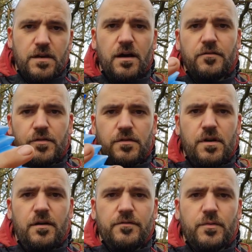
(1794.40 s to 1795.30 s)
you have
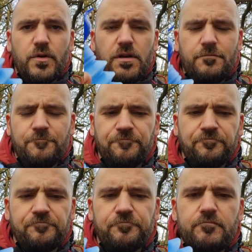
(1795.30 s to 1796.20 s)
a wee,
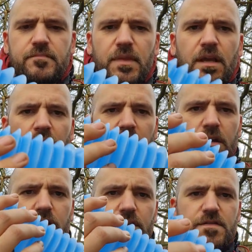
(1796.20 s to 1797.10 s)

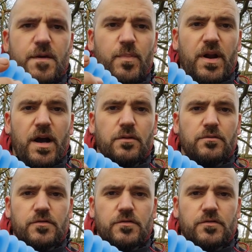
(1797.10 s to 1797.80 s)
and you tip it out